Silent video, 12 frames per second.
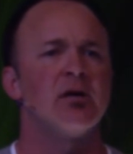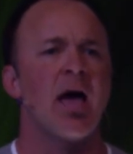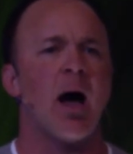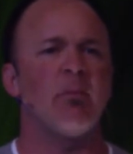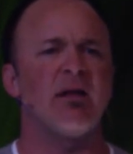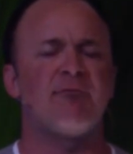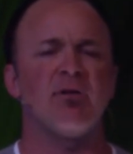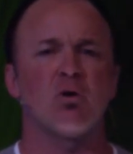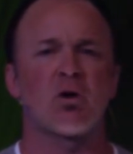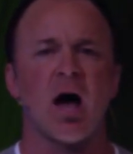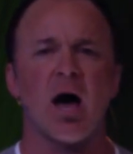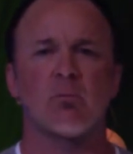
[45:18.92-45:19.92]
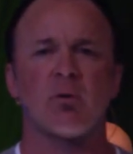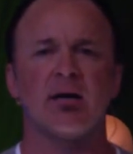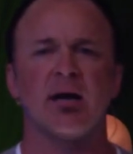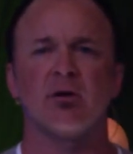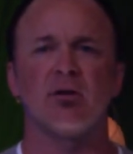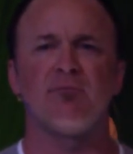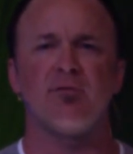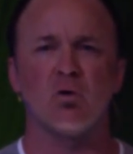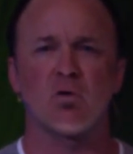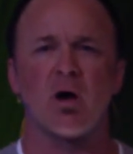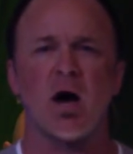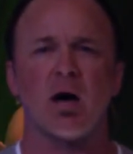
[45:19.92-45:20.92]
How many feel God right now? You feel
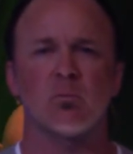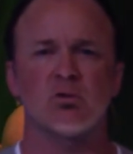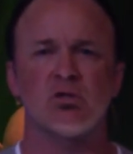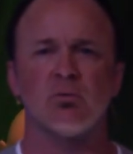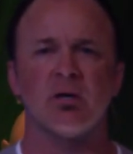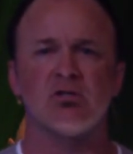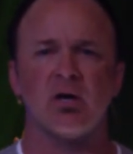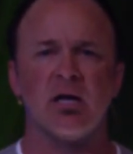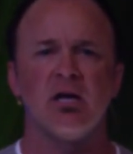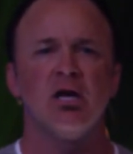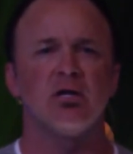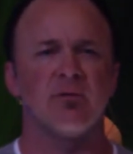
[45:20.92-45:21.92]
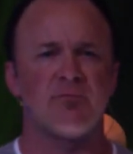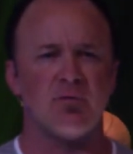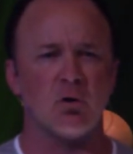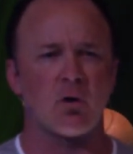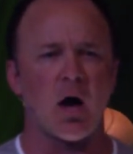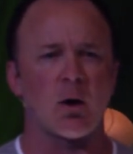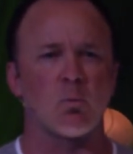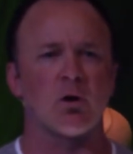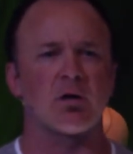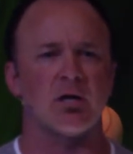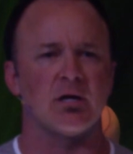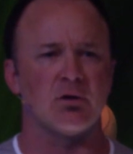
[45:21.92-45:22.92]
God. Would you raise your hand? You feel God
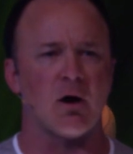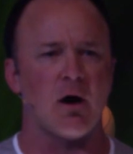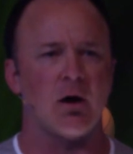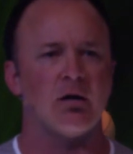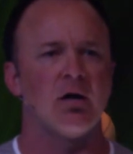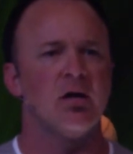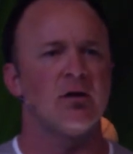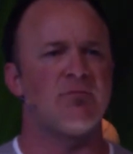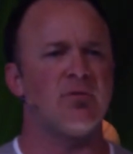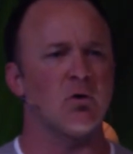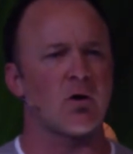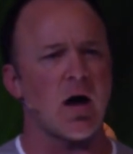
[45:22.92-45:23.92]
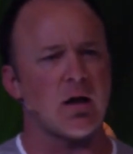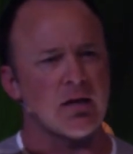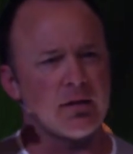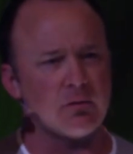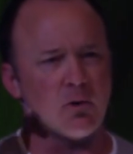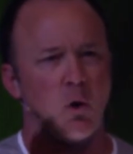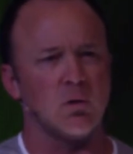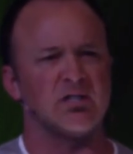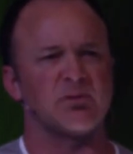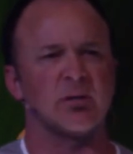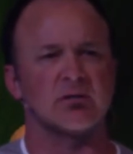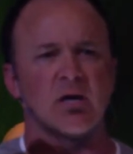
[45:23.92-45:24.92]
working in your heart. You feel God like the Holy
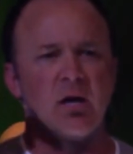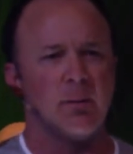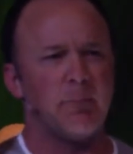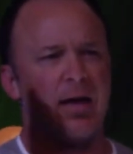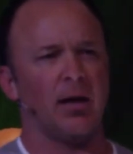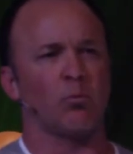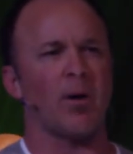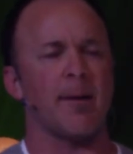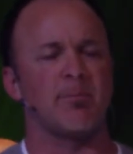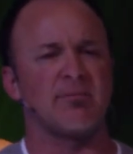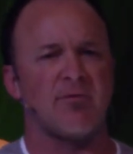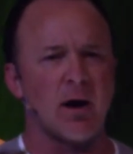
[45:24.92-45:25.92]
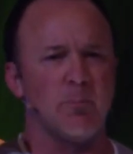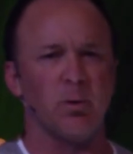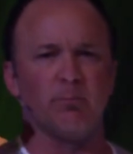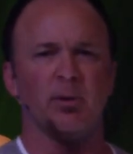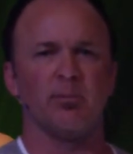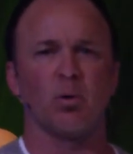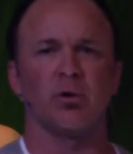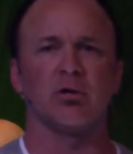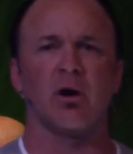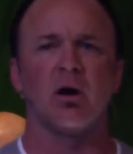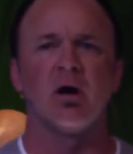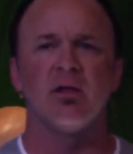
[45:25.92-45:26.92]
Spirit's, man, rapid fire putting people on
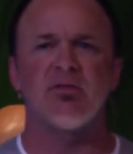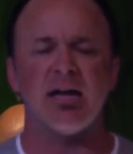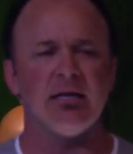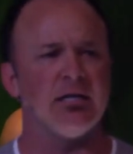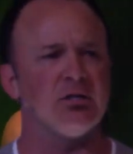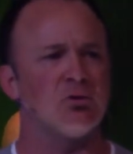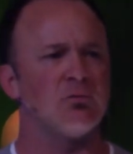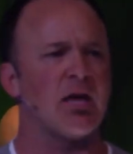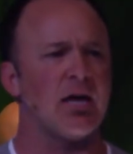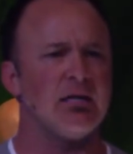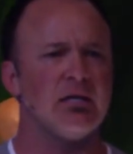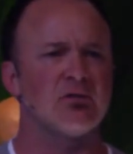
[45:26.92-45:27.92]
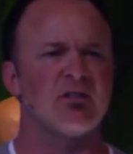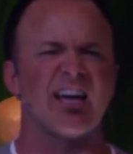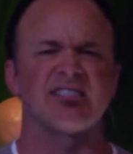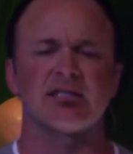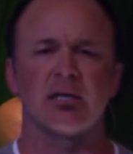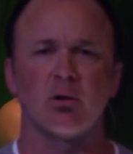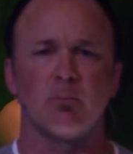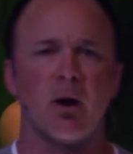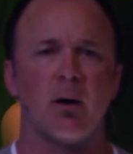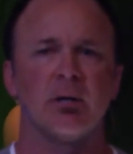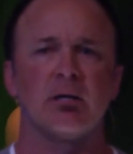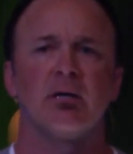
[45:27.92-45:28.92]
your heart. They need you. They need you. That single
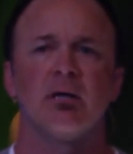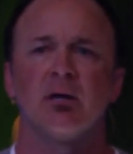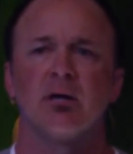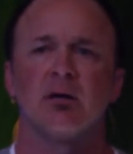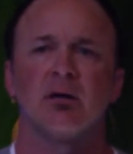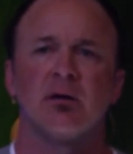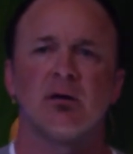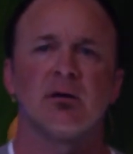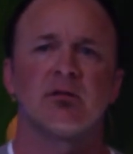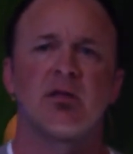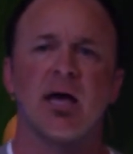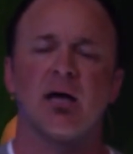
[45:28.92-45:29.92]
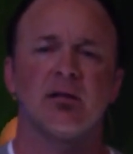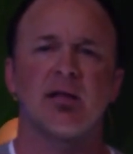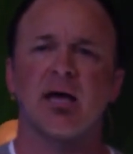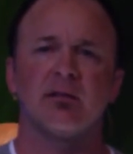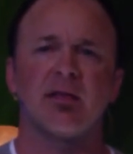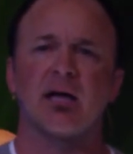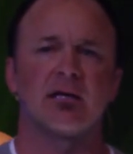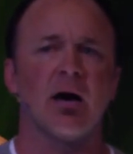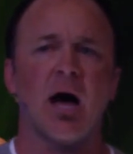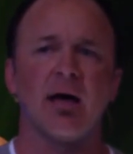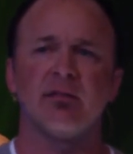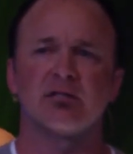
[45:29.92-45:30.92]
mama. That
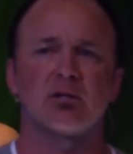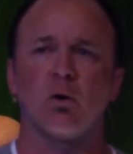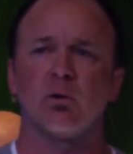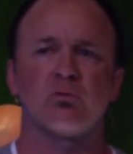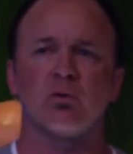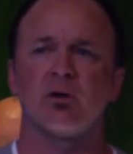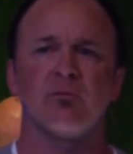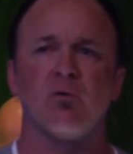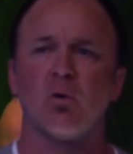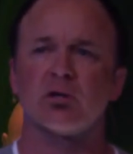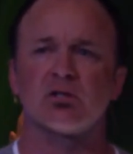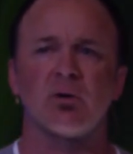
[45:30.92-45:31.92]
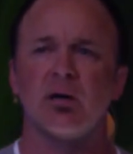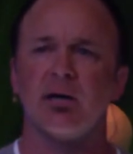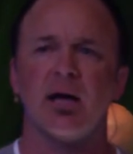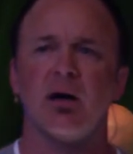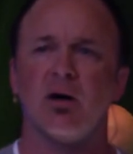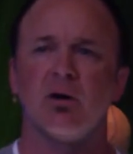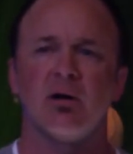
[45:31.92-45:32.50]
guy that's going through a divorce right now.